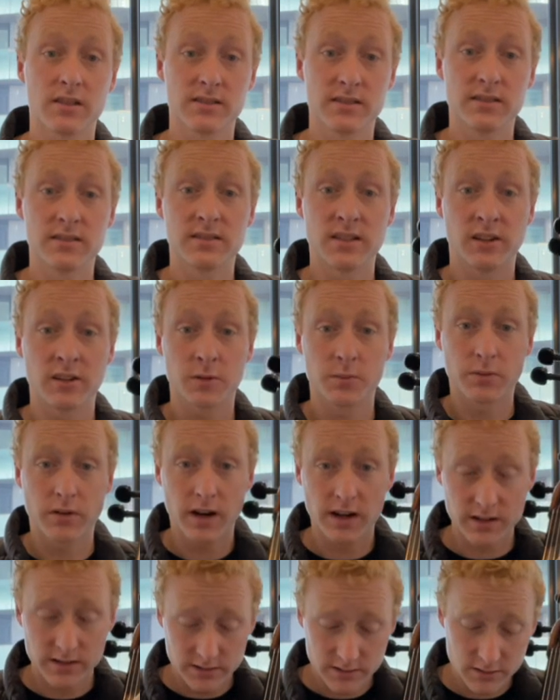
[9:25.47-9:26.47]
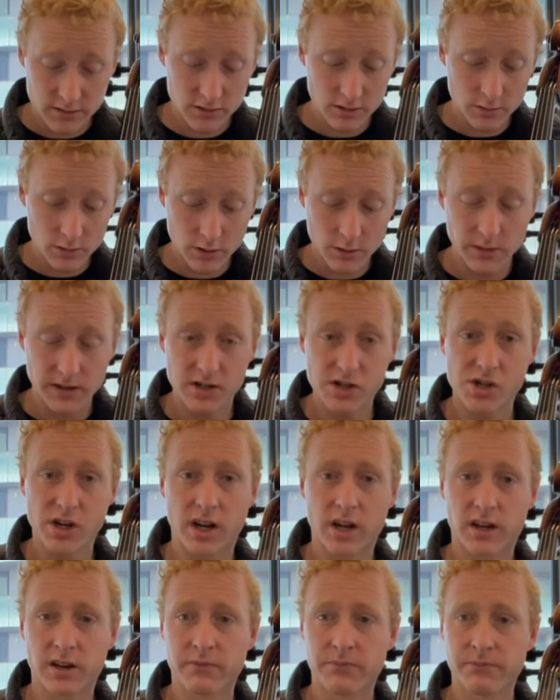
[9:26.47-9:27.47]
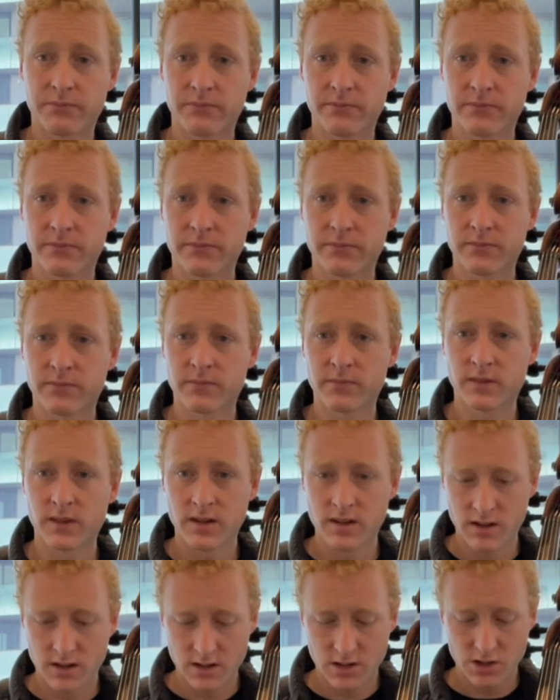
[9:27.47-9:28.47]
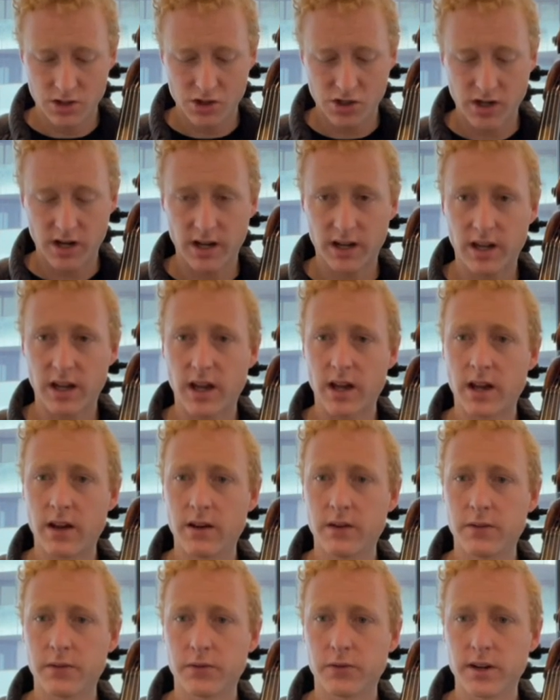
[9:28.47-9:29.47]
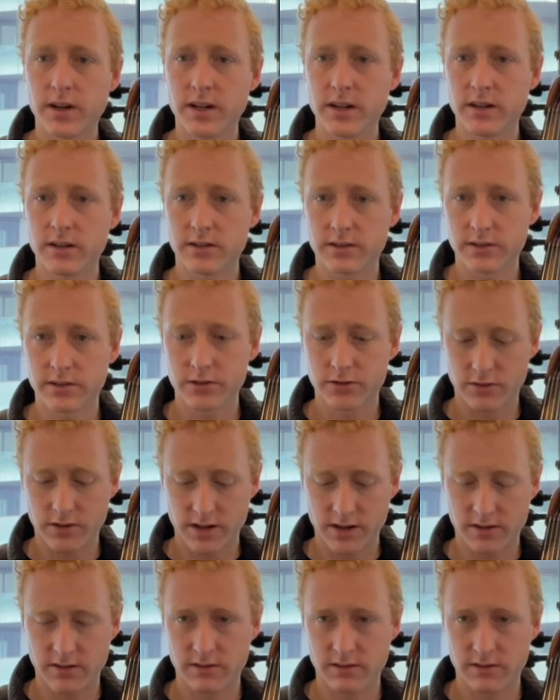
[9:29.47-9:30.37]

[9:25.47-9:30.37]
sits down to practice, do a quick check. Check every string.